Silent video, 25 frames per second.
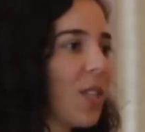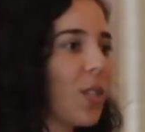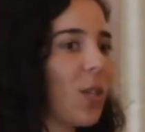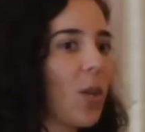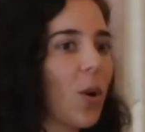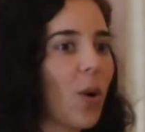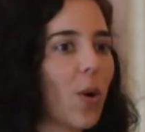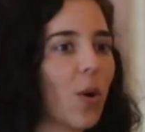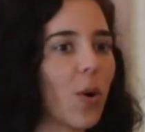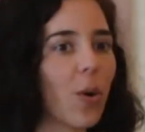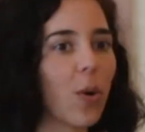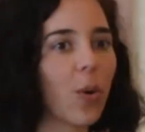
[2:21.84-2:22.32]

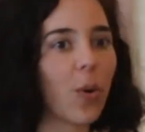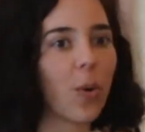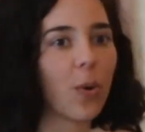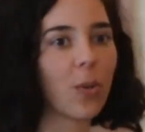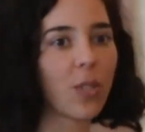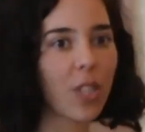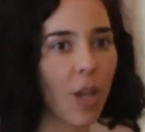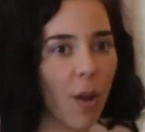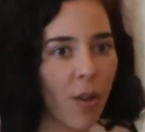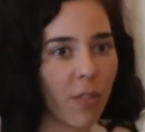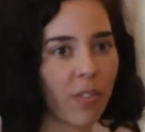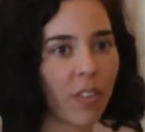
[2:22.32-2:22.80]
So
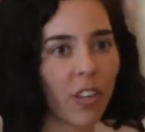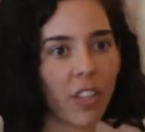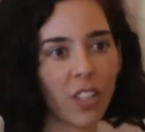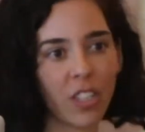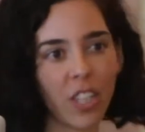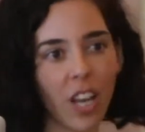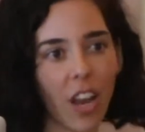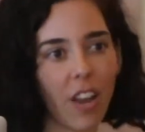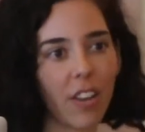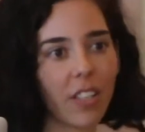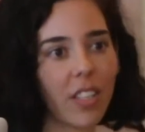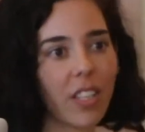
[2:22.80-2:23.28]
some of our
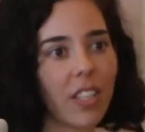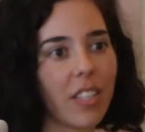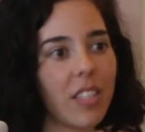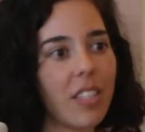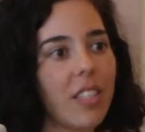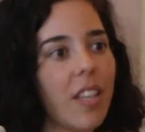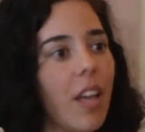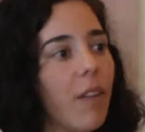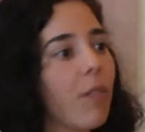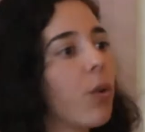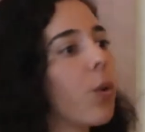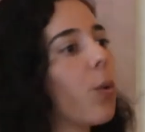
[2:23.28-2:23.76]
charities
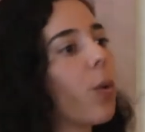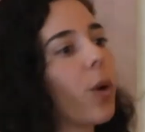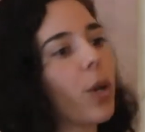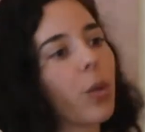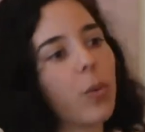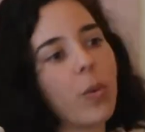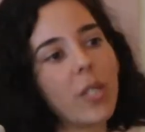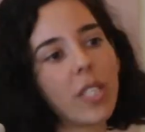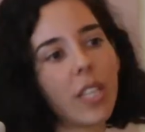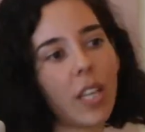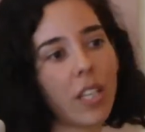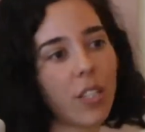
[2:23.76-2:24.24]
never worked
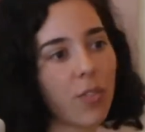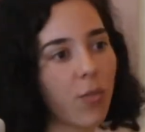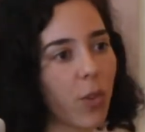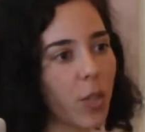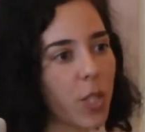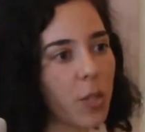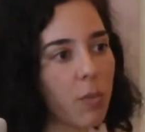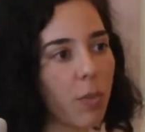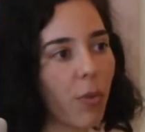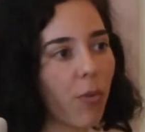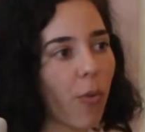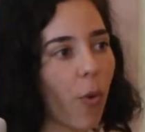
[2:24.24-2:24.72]
with
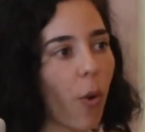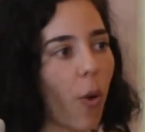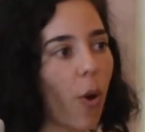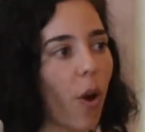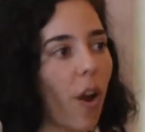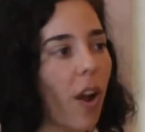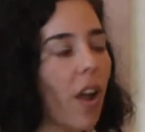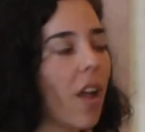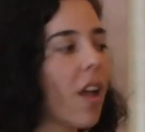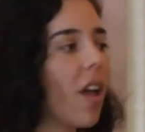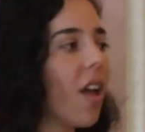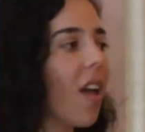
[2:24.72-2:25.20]
Salesforce
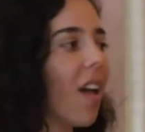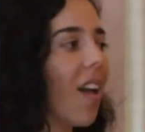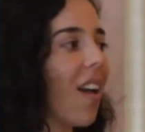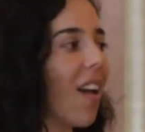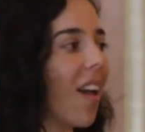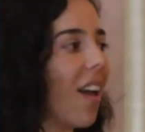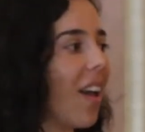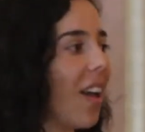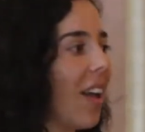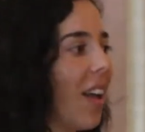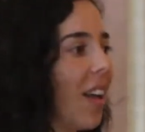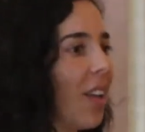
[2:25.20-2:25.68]
before,
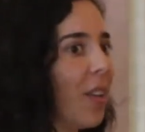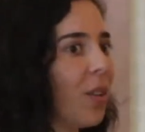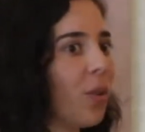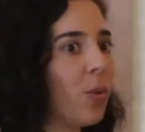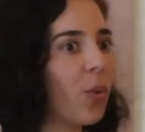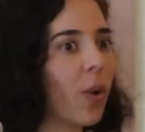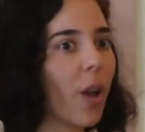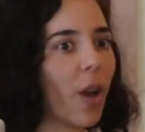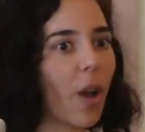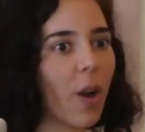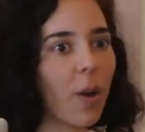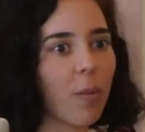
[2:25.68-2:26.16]
and
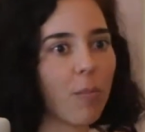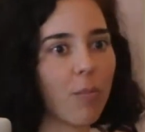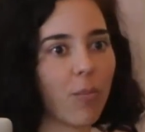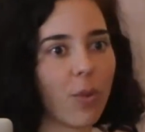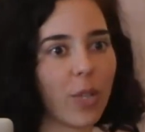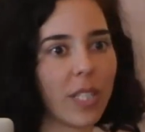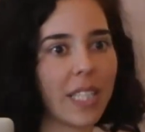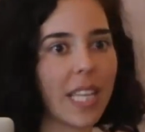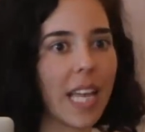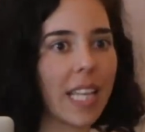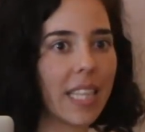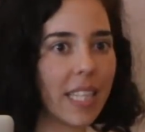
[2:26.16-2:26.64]
we are
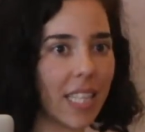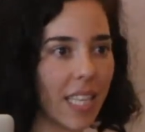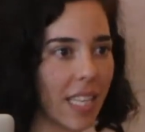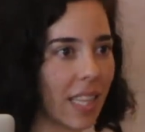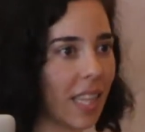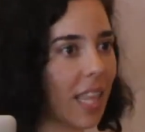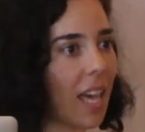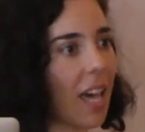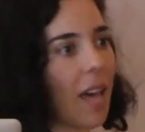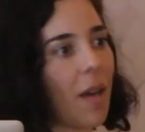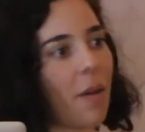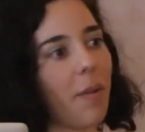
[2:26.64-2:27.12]
presenting
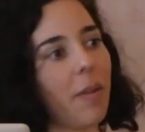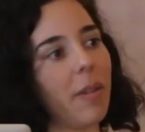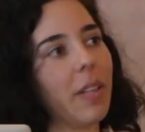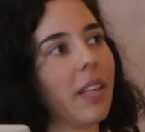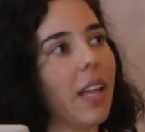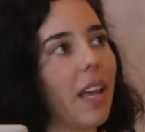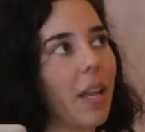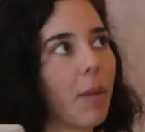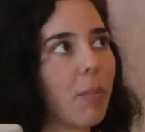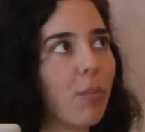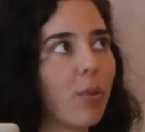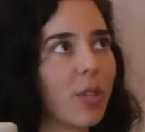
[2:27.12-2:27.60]

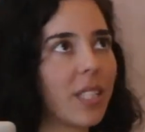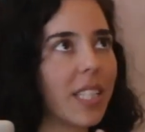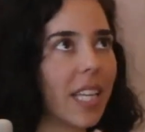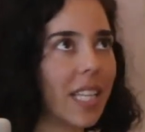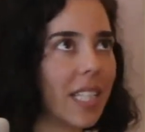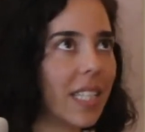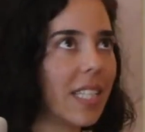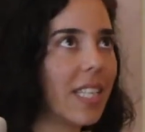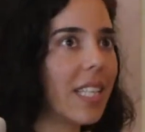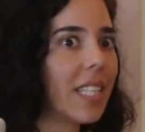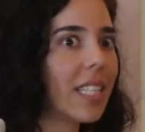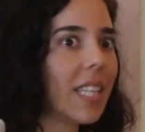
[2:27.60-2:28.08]

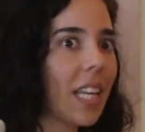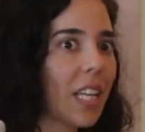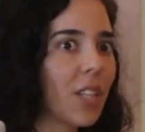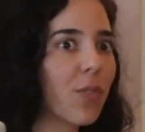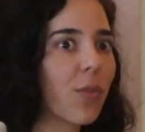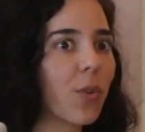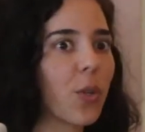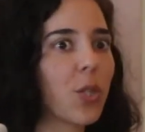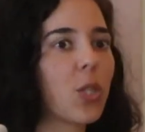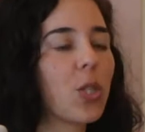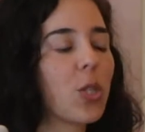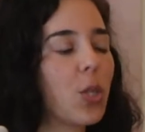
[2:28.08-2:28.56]

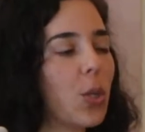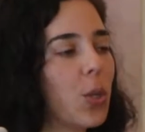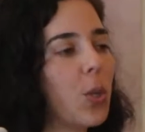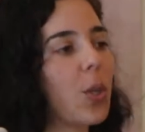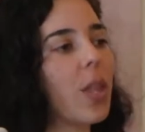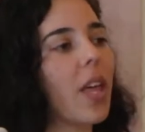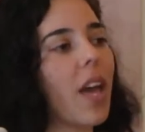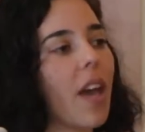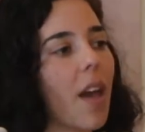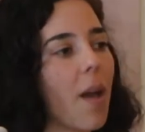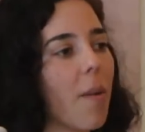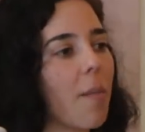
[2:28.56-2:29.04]
Salesforce to
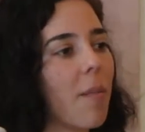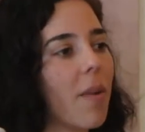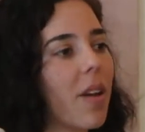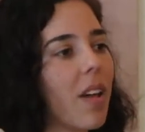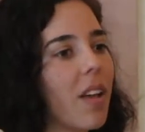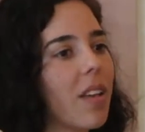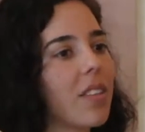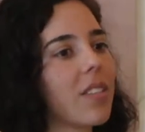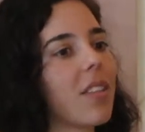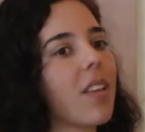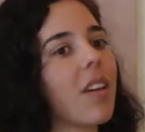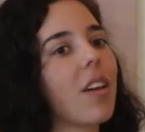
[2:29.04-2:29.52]
them
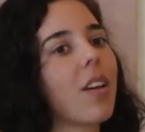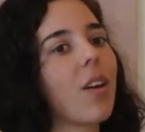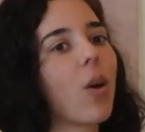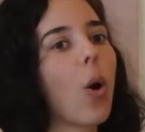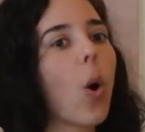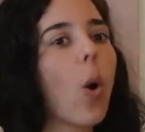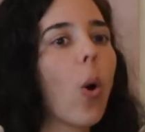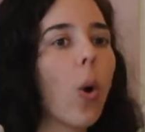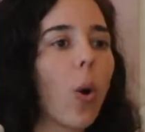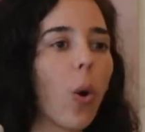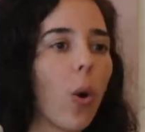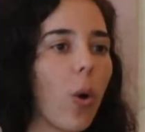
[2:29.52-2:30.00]
as a
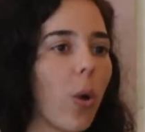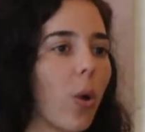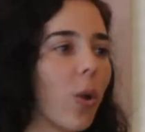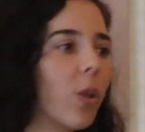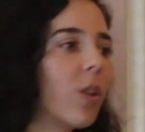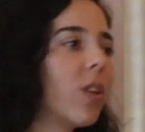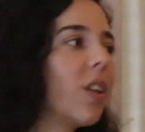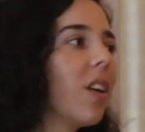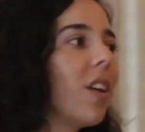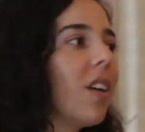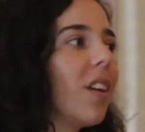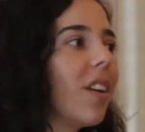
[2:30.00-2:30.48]

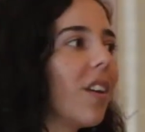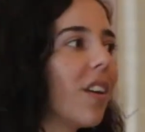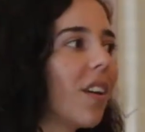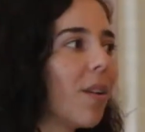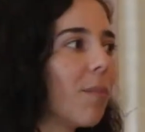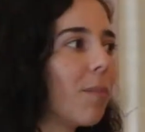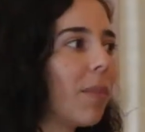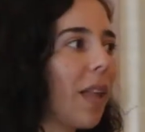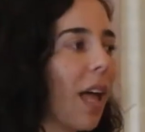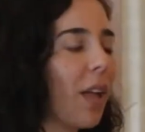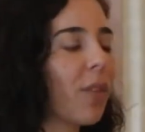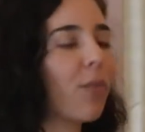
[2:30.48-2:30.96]
whole
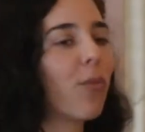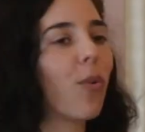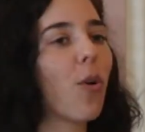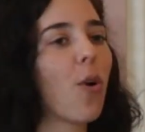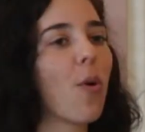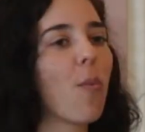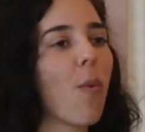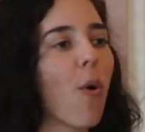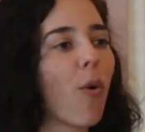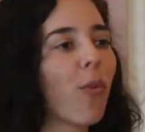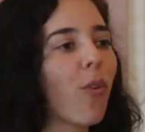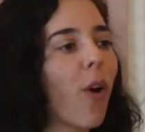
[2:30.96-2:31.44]

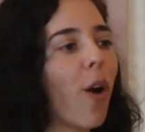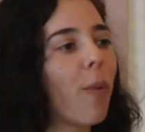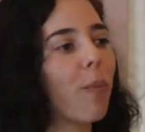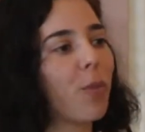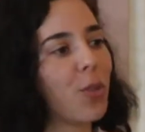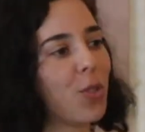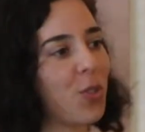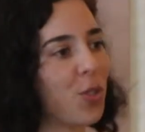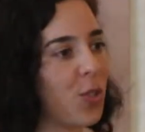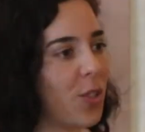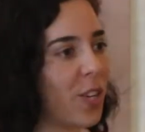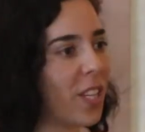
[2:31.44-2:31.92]
platform of
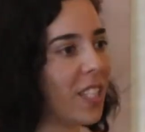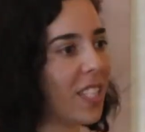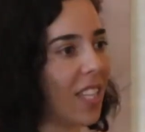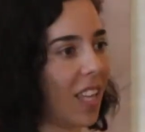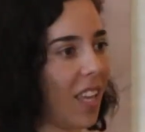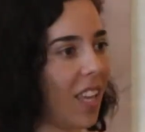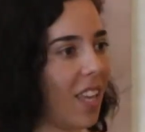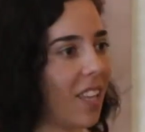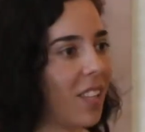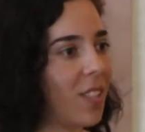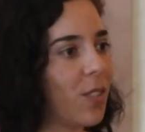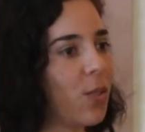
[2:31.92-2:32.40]

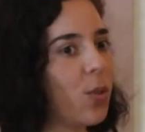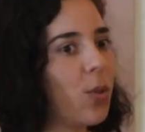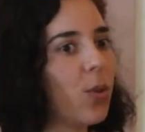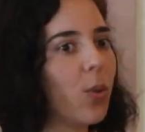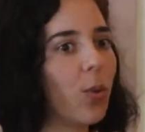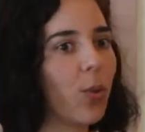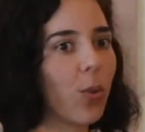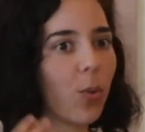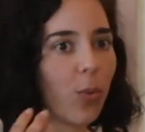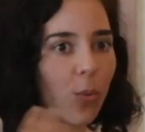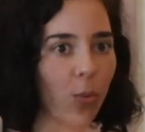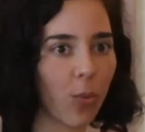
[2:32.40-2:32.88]
opportunity to
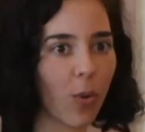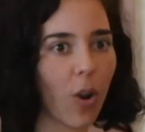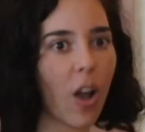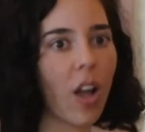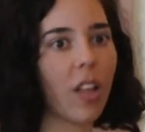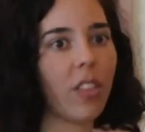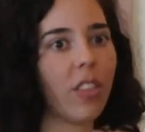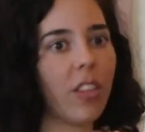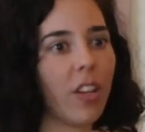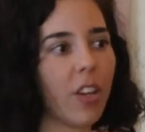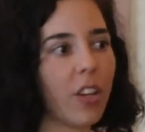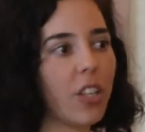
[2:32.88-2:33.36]

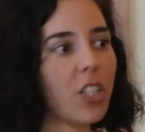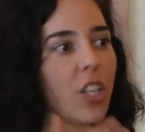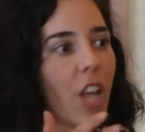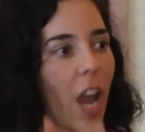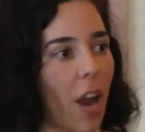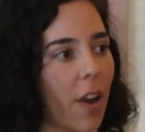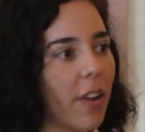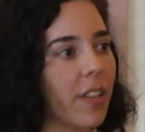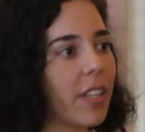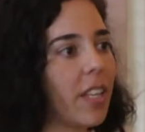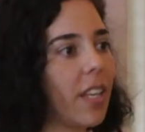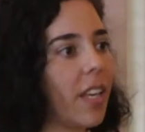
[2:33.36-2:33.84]
run their
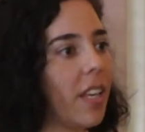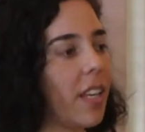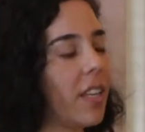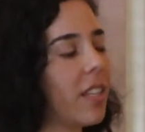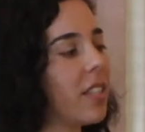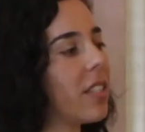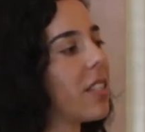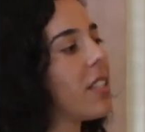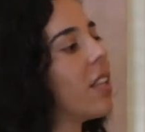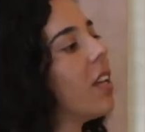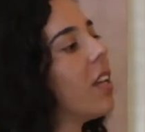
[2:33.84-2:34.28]
charities